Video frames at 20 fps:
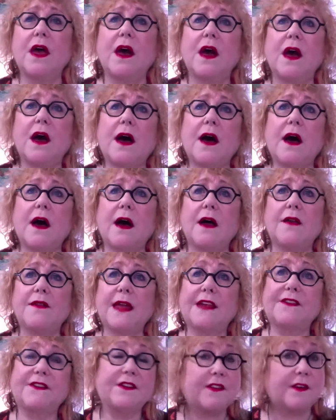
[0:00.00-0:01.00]

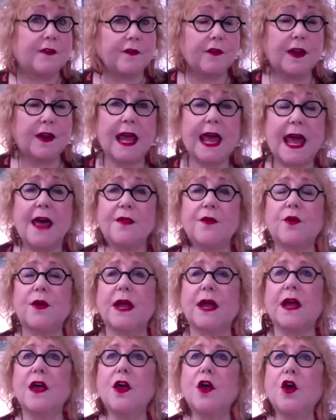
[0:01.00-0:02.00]
That's a different
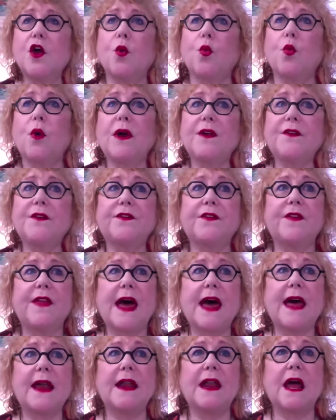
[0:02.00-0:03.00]
gathering. Was
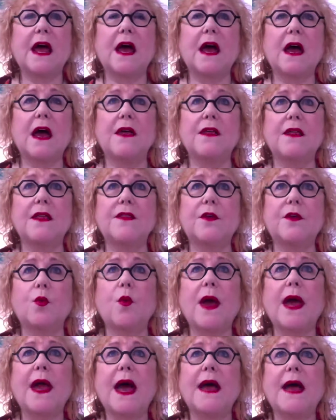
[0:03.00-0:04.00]
that the
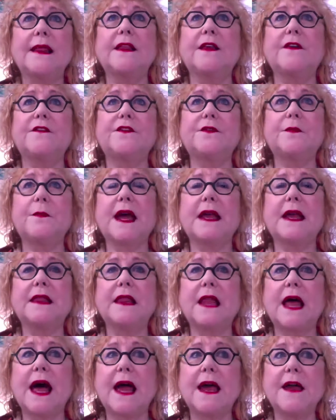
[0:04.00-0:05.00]
way I lived my
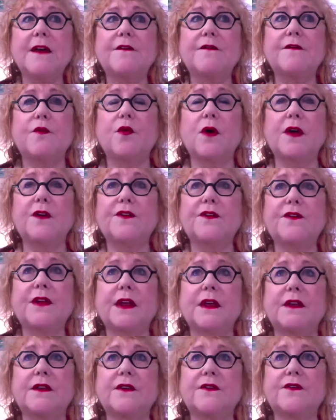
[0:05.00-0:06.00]
life was,
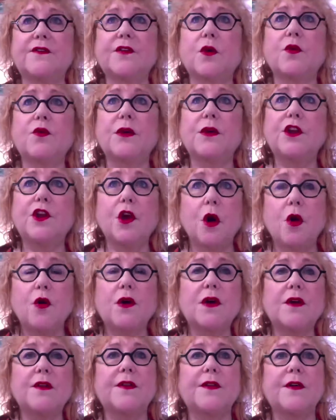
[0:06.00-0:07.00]
so in
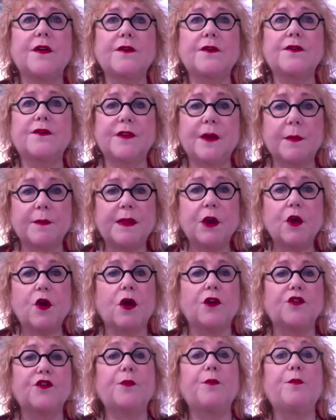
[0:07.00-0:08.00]
yoga, there's something
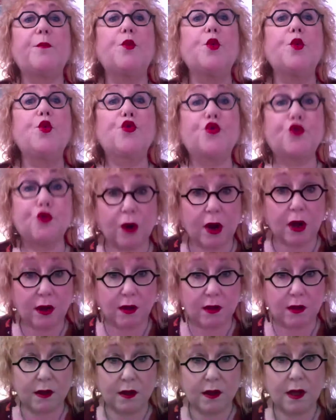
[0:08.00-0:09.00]
called a mudra.
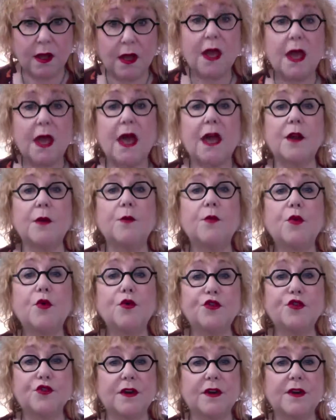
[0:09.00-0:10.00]
And a
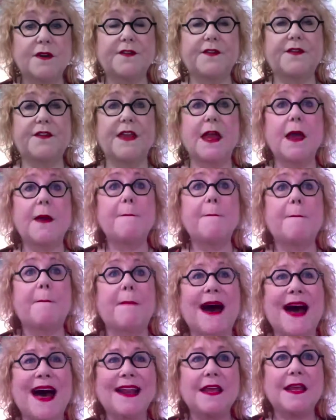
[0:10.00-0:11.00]
mudra is the
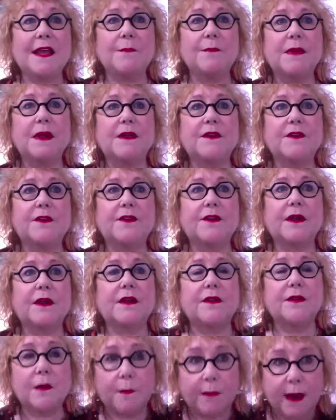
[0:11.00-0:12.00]
embodiment
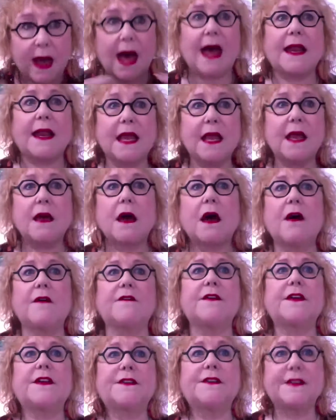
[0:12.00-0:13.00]
in the body
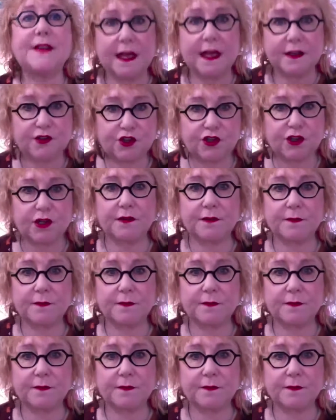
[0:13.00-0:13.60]
of intention.